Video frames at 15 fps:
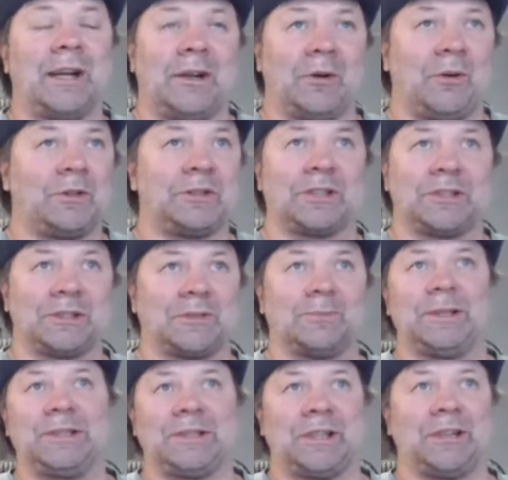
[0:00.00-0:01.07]
He always does the
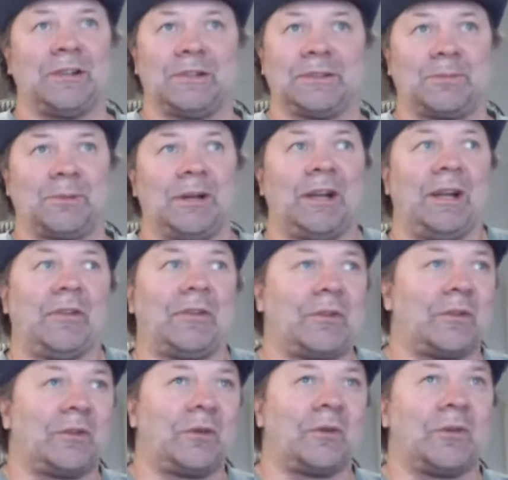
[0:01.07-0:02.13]
beach areas Mondays
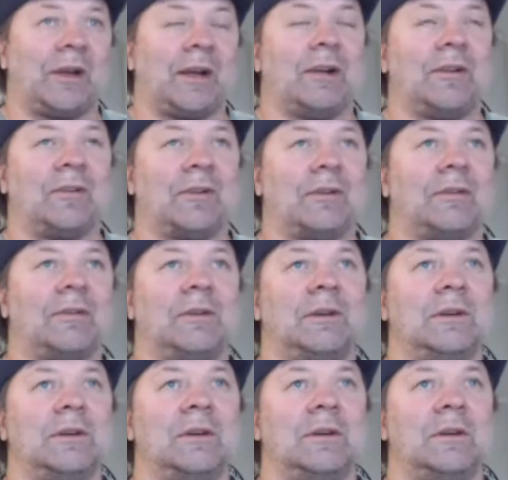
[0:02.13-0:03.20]
and Tuesdays, and
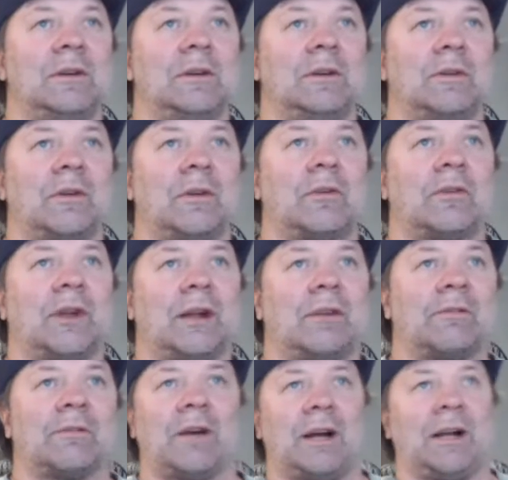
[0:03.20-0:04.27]
Thursday
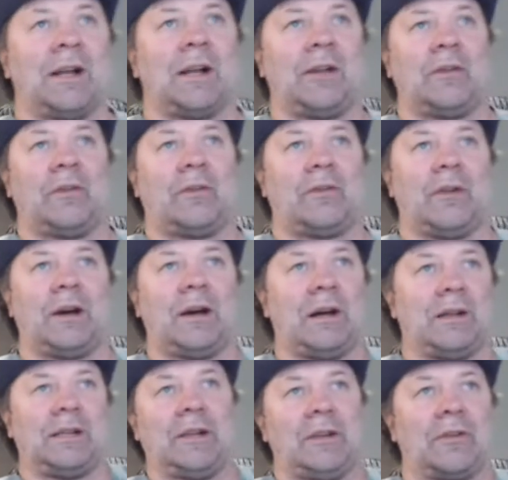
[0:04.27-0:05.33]
and Friday is
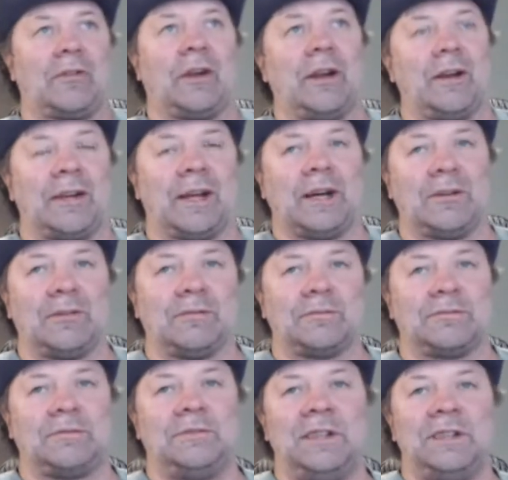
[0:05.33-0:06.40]
on the other side of town,
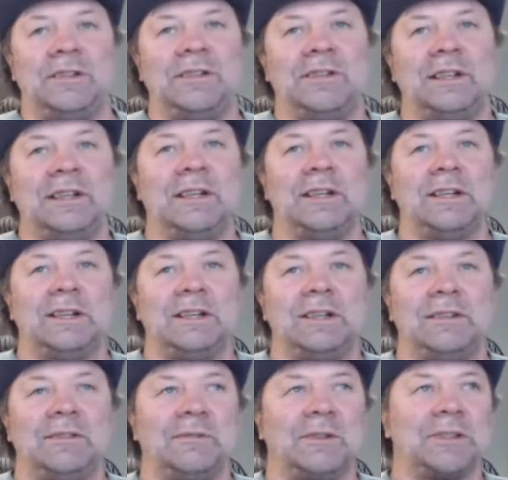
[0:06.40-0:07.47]

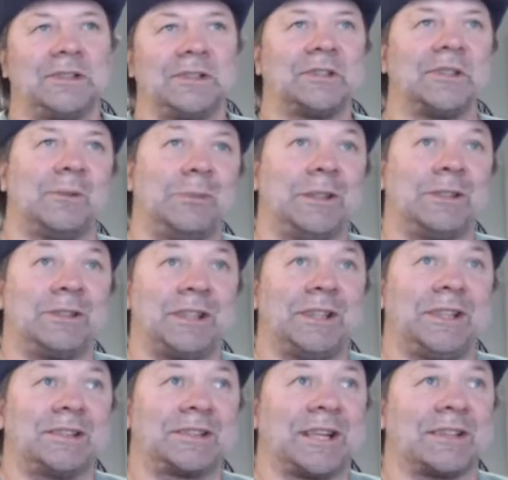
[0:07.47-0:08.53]
which is still
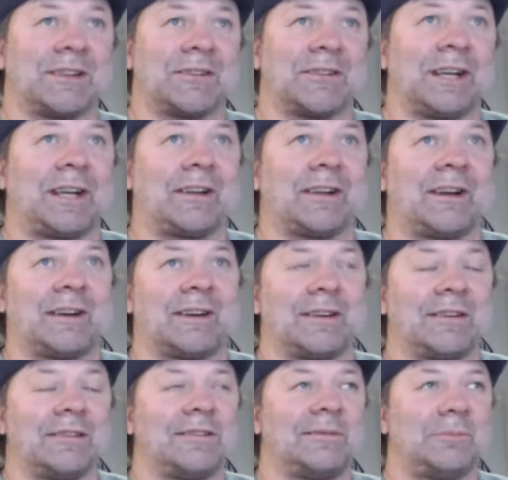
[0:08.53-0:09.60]
busy. It's got the lake
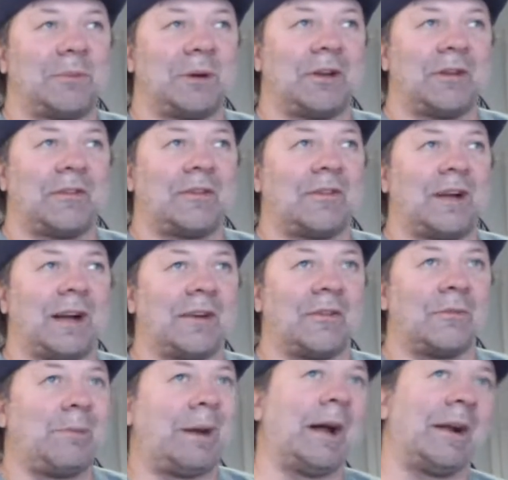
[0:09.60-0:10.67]
there, but it's not
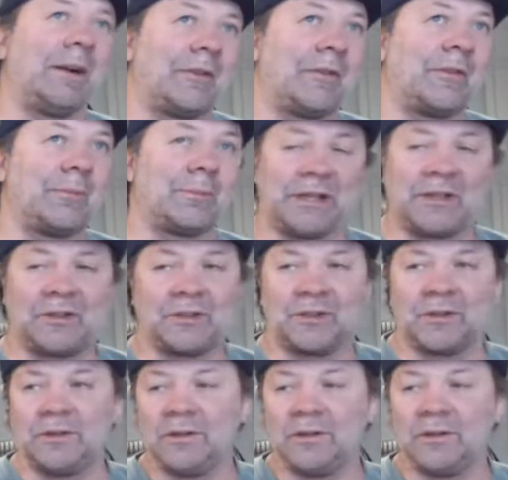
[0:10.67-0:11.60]
as bad as the beach.